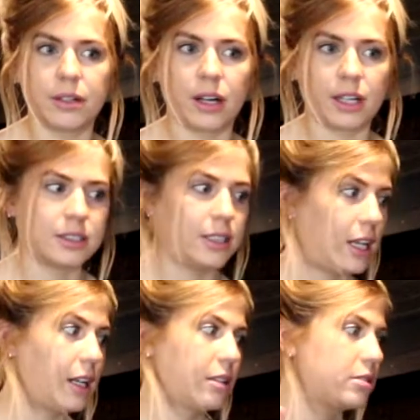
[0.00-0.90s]
us
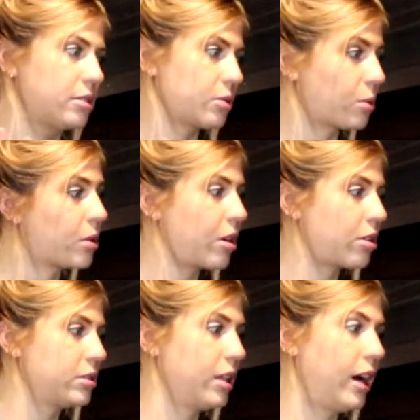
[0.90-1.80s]
needing to sort
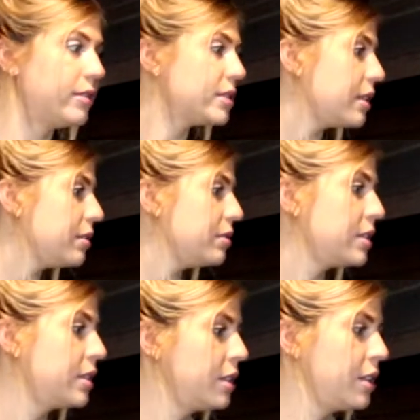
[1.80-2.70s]
our lives out,
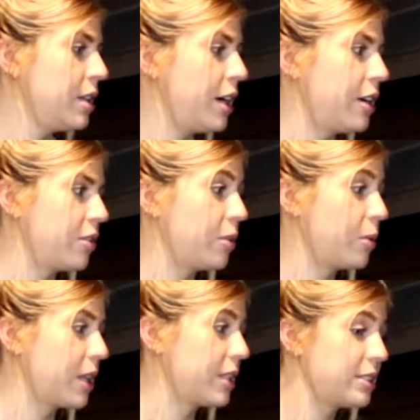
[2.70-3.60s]
I don't know
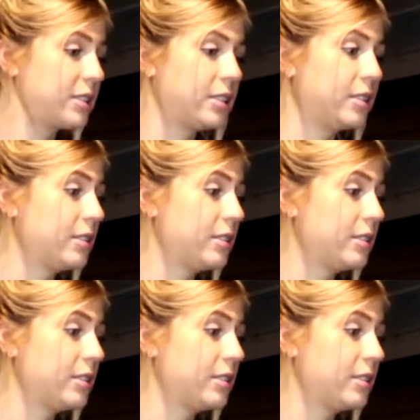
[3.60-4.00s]
what is.